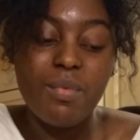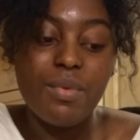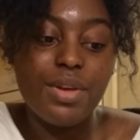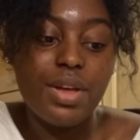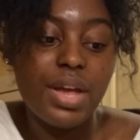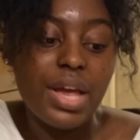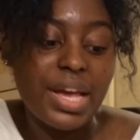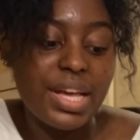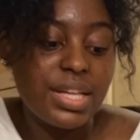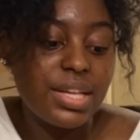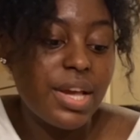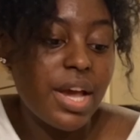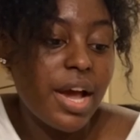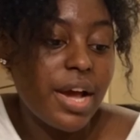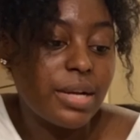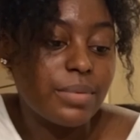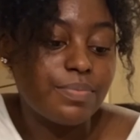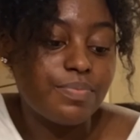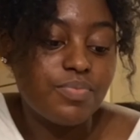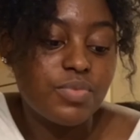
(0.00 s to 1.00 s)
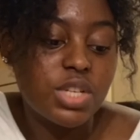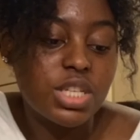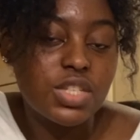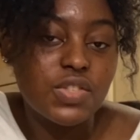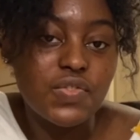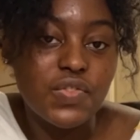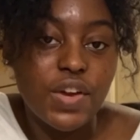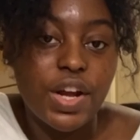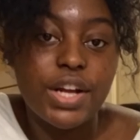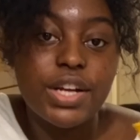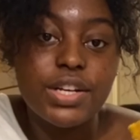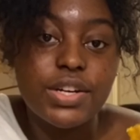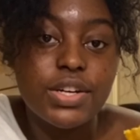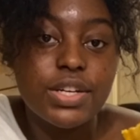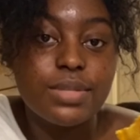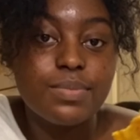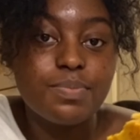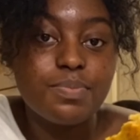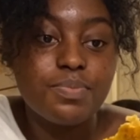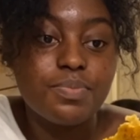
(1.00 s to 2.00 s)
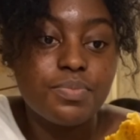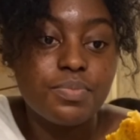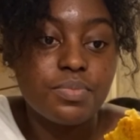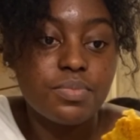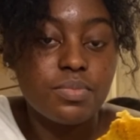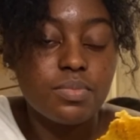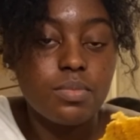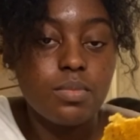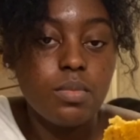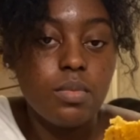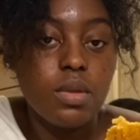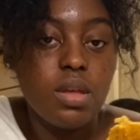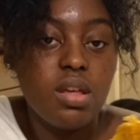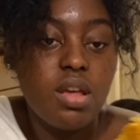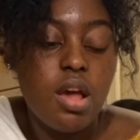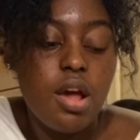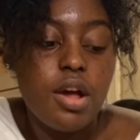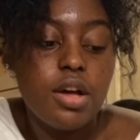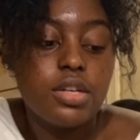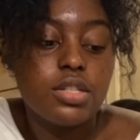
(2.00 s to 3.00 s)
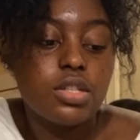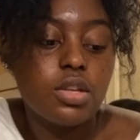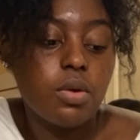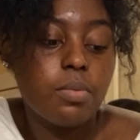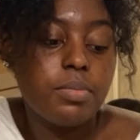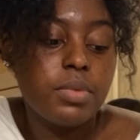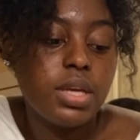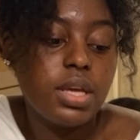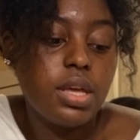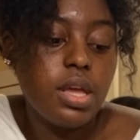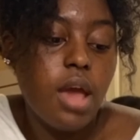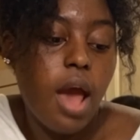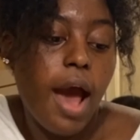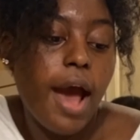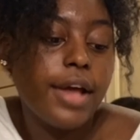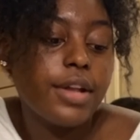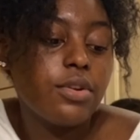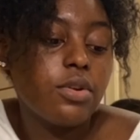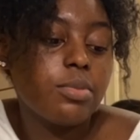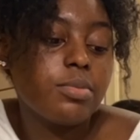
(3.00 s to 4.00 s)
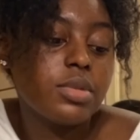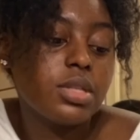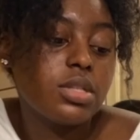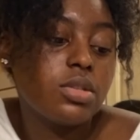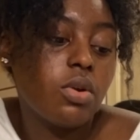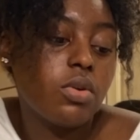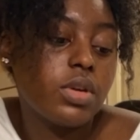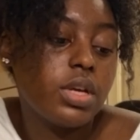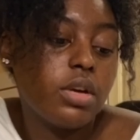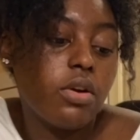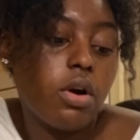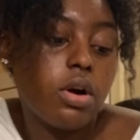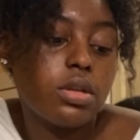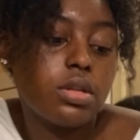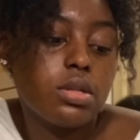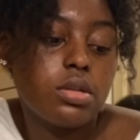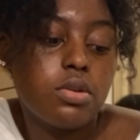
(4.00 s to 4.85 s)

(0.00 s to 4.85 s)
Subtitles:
And yeah, it's very good. So me, I normally don't eat all the little...